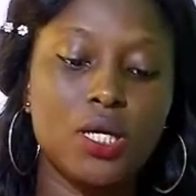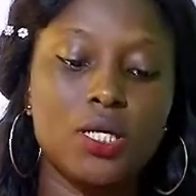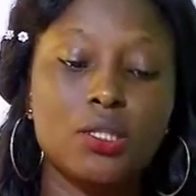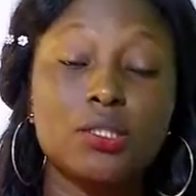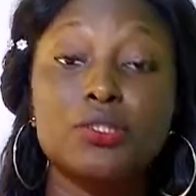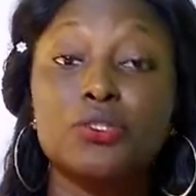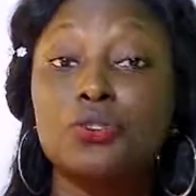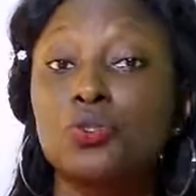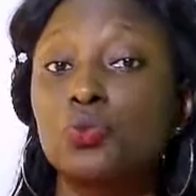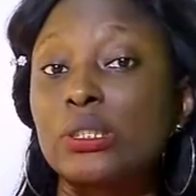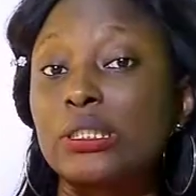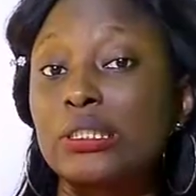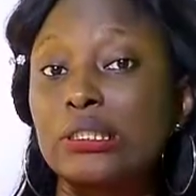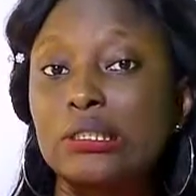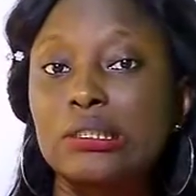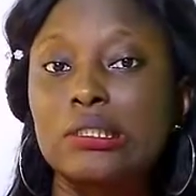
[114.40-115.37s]
This is
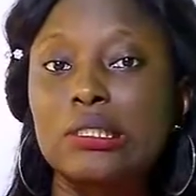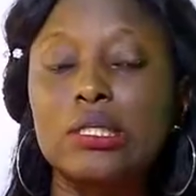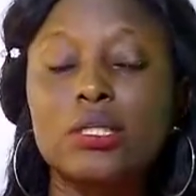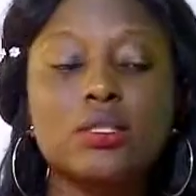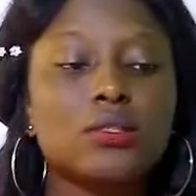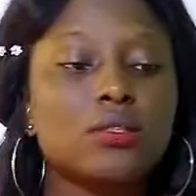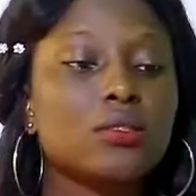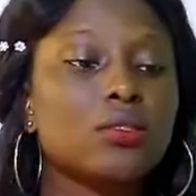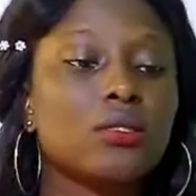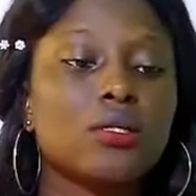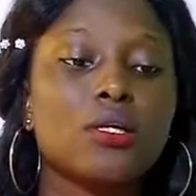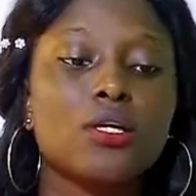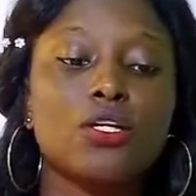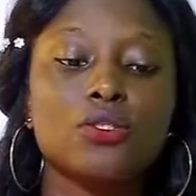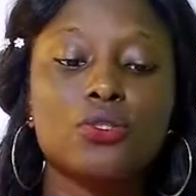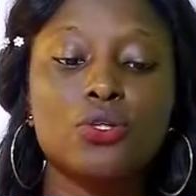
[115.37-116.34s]

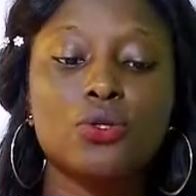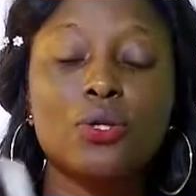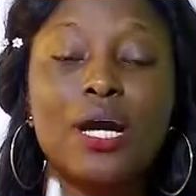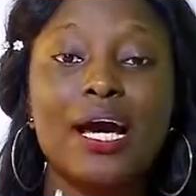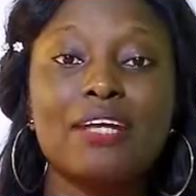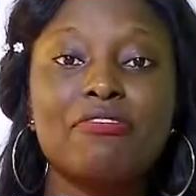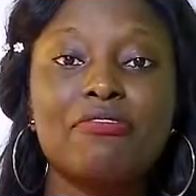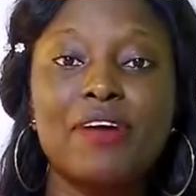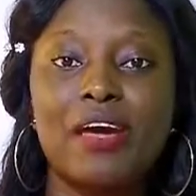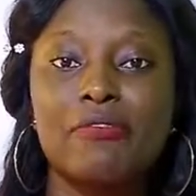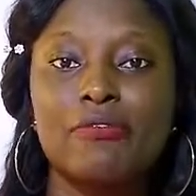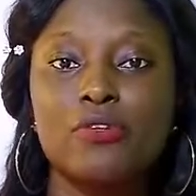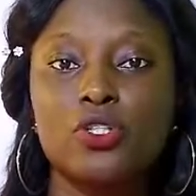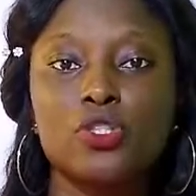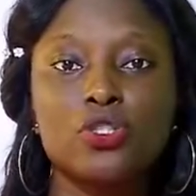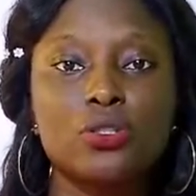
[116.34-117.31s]
26, so you add 5
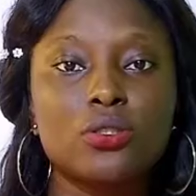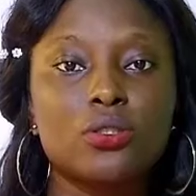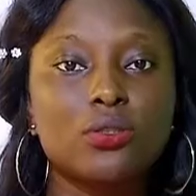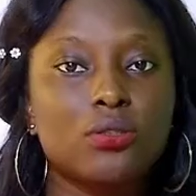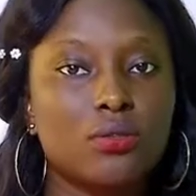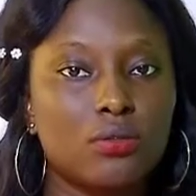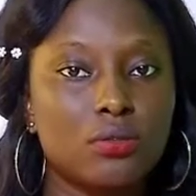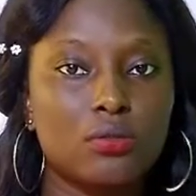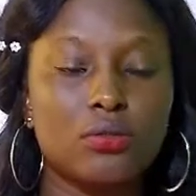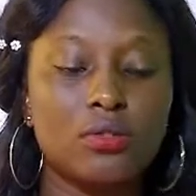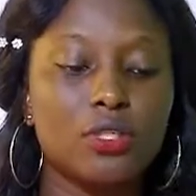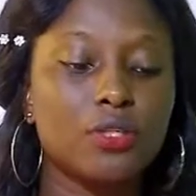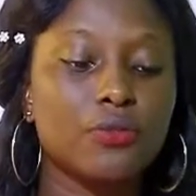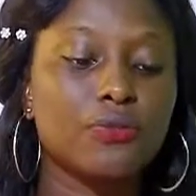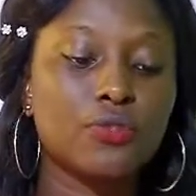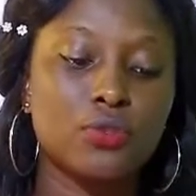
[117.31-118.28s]
inches,
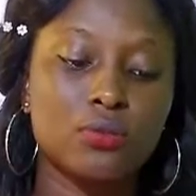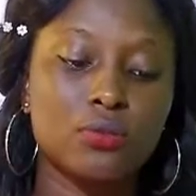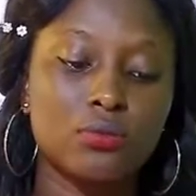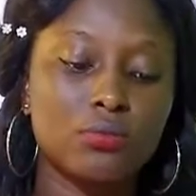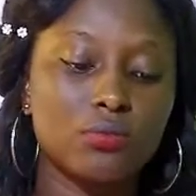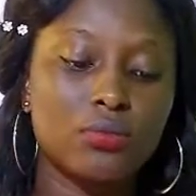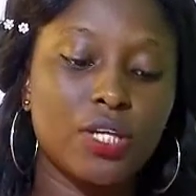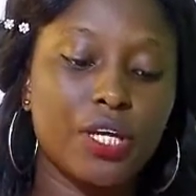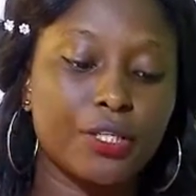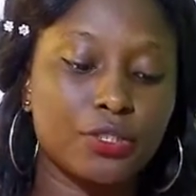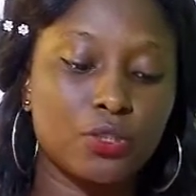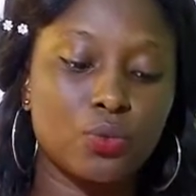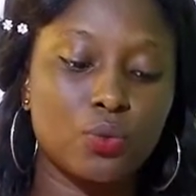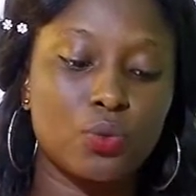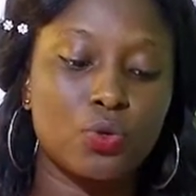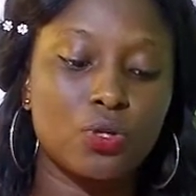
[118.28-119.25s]
gives you
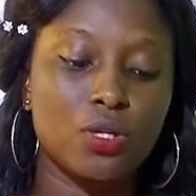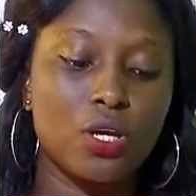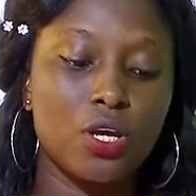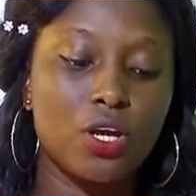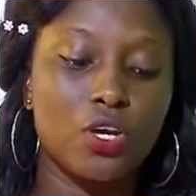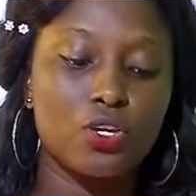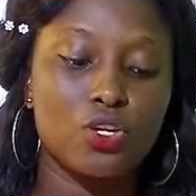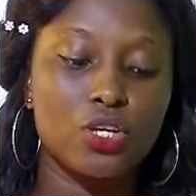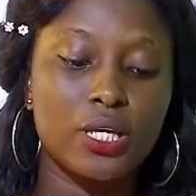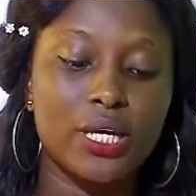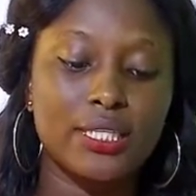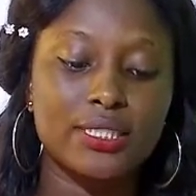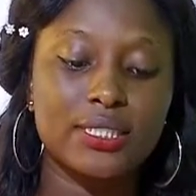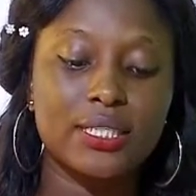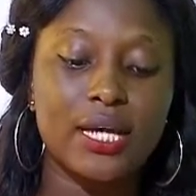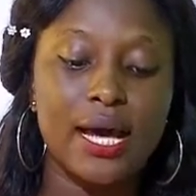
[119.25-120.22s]
31. You get
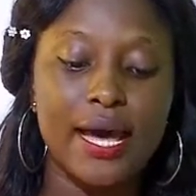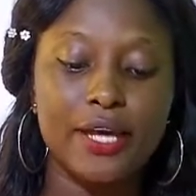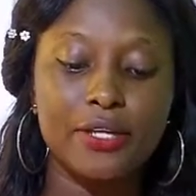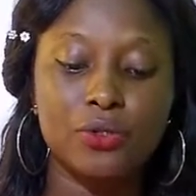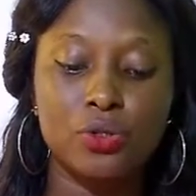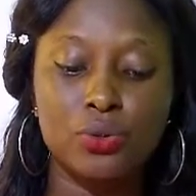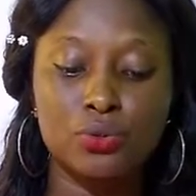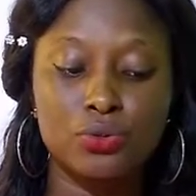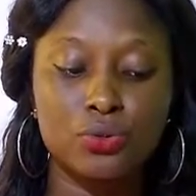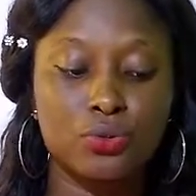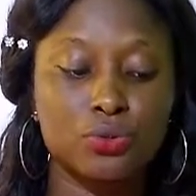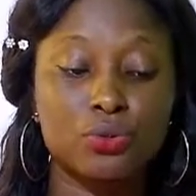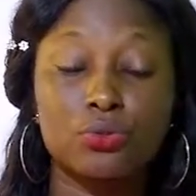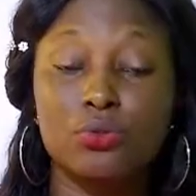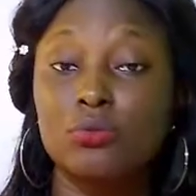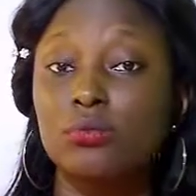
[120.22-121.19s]
the height
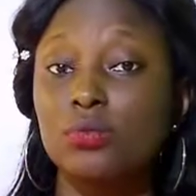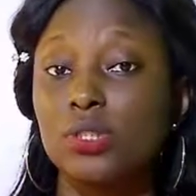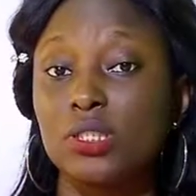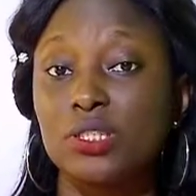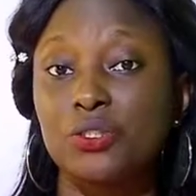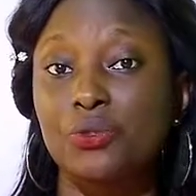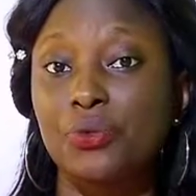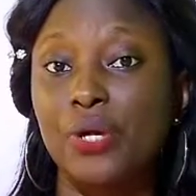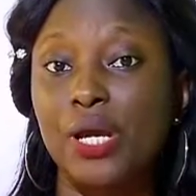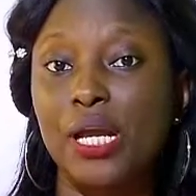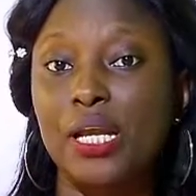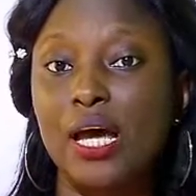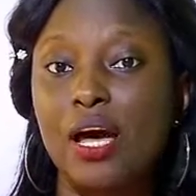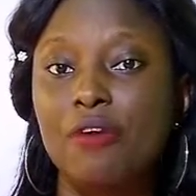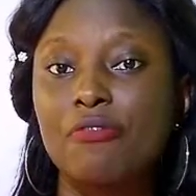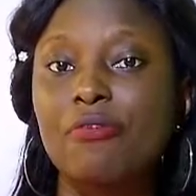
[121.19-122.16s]
also. This is
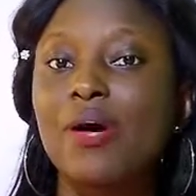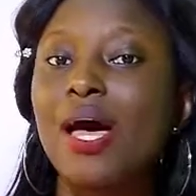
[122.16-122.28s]
3.5.